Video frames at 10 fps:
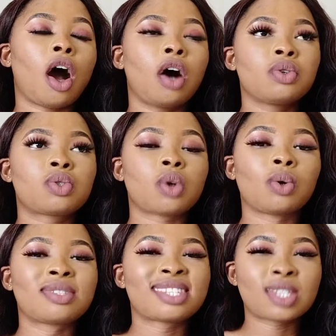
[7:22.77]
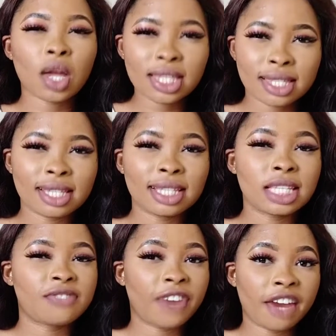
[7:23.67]
also sorting
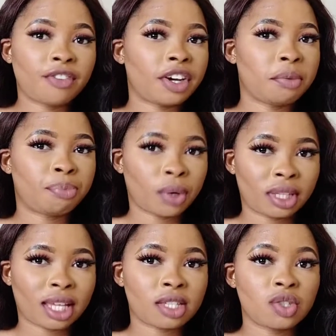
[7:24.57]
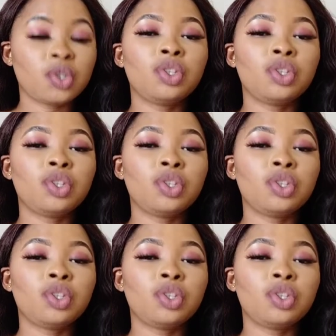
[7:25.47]
is very, very important.